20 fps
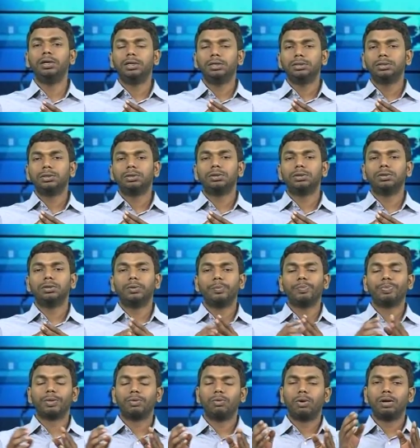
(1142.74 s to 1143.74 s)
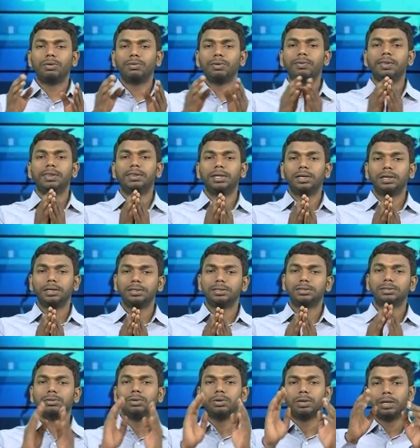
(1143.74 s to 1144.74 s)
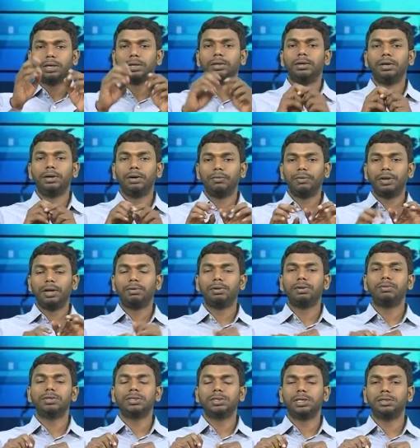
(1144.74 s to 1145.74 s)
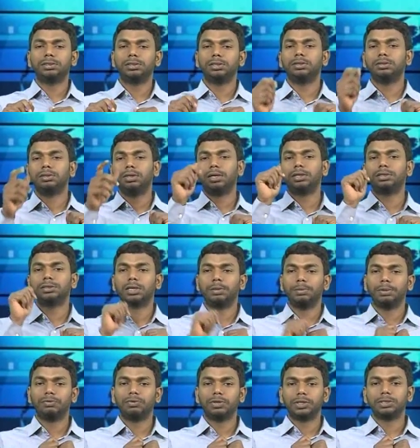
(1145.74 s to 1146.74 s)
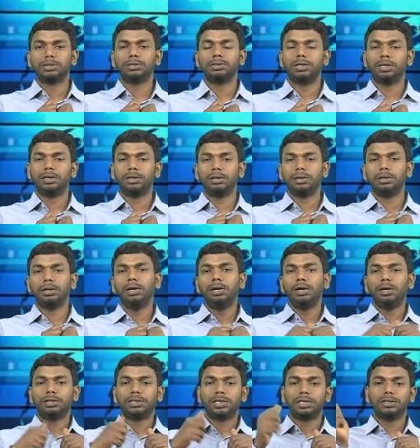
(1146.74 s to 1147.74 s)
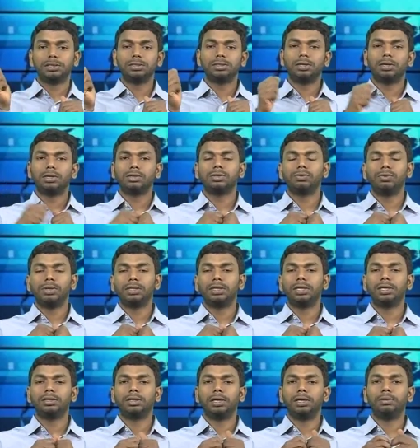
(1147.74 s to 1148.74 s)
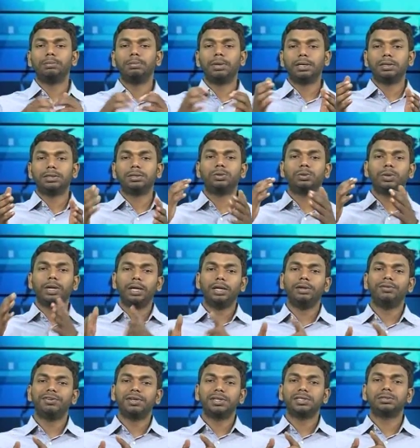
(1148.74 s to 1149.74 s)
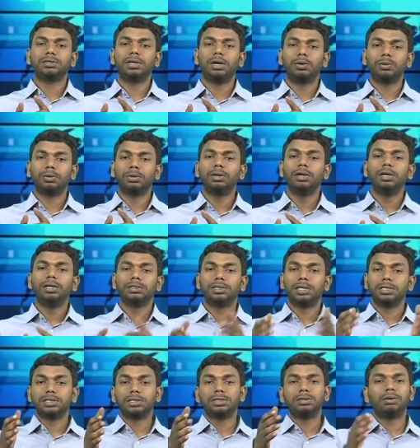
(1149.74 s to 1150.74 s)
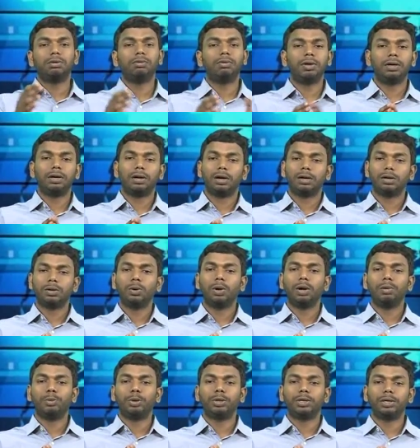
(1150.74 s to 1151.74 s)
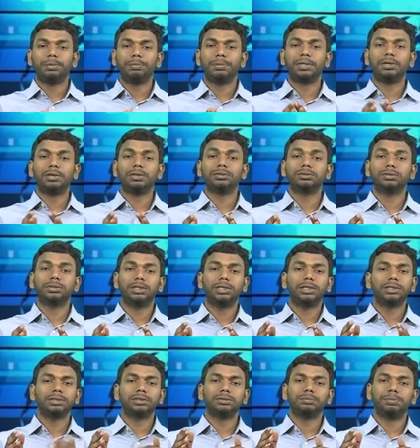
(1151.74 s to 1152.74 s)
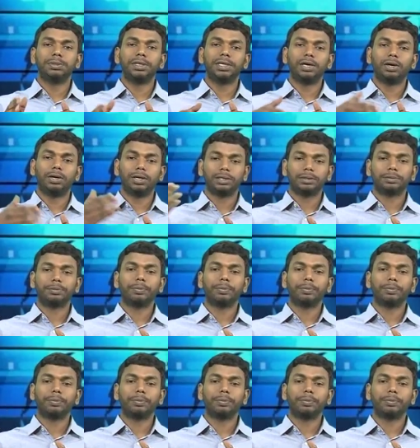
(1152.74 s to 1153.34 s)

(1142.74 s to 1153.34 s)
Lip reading: So what we will think is, okay, whenever we search it, that is coming first, then search engine also will think that. But today if it is down, search engine will not know about it, because it is periodic.